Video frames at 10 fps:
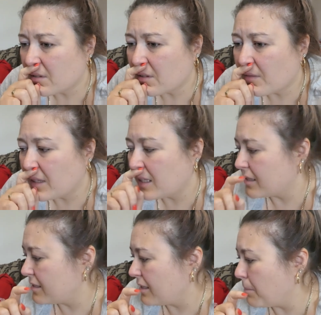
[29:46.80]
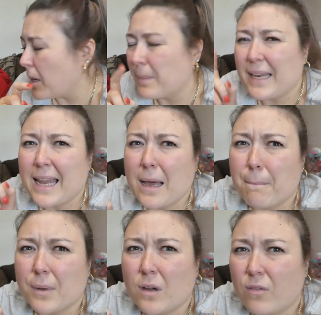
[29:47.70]
I don't think it's, it might be
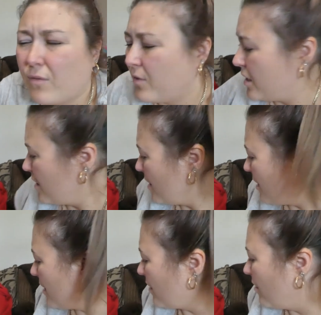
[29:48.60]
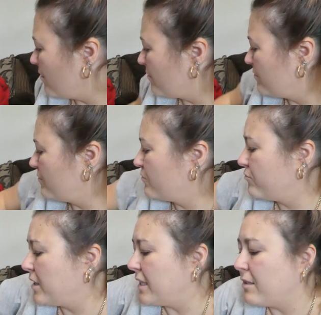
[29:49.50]
Lambeth. I can't
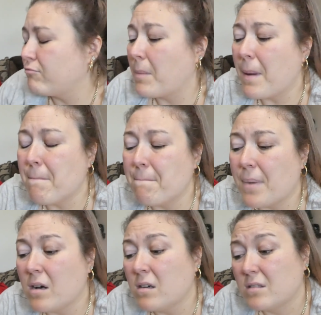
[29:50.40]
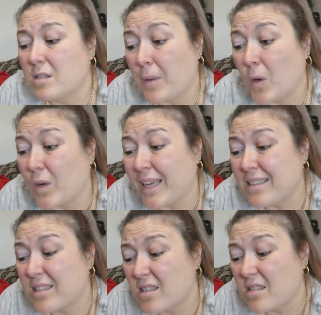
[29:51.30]
really remember, to be
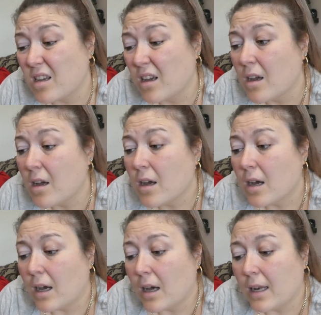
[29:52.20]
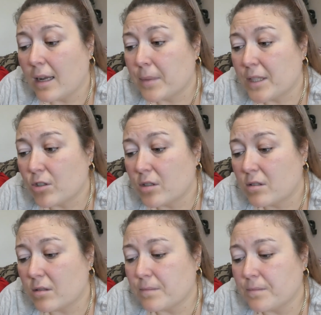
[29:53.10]
honest. Uh, let me just